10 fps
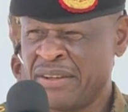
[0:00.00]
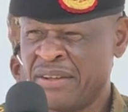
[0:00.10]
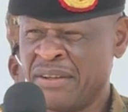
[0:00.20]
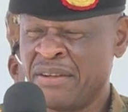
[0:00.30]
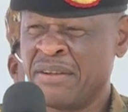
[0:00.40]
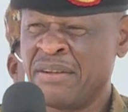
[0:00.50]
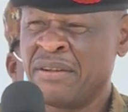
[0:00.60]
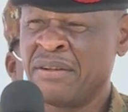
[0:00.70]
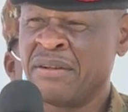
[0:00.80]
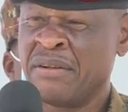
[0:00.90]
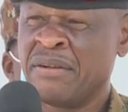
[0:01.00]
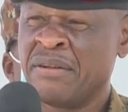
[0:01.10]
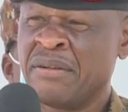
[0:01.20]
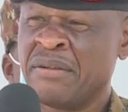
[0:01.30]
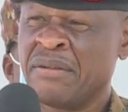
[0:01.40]

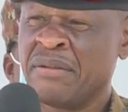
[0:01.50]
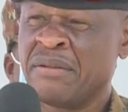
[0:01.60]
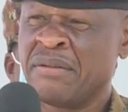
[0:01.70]
Nothing is said.